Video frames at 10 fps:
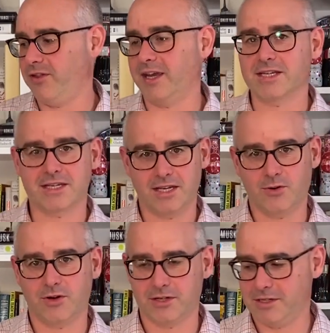things
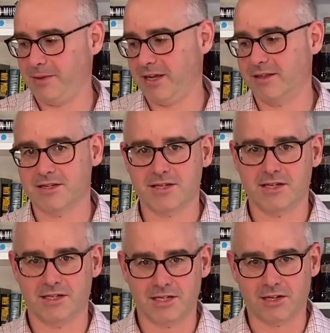in order to make this,
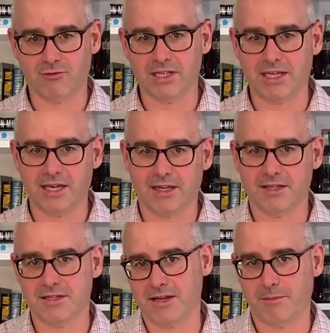to really kick
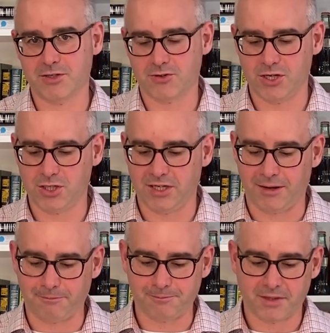this demonstration
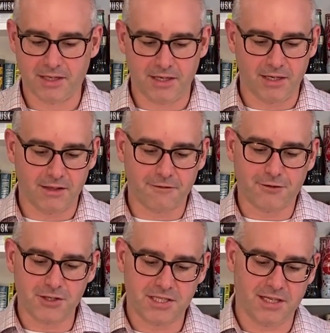up. The
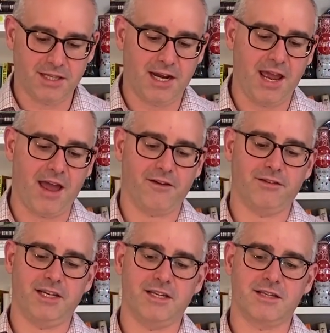first thing that I
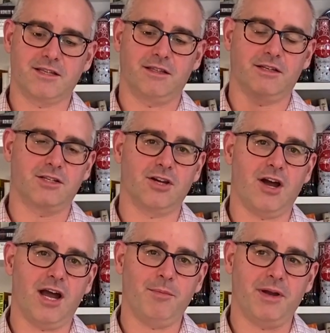have is the
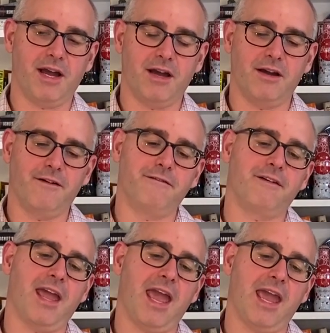top of
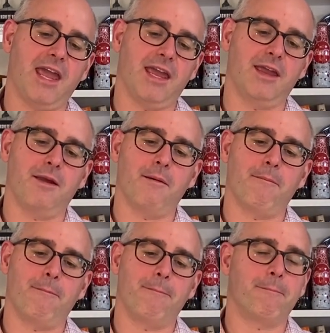a
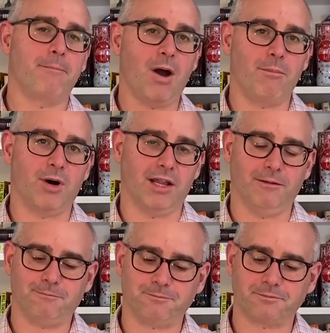pop bottle.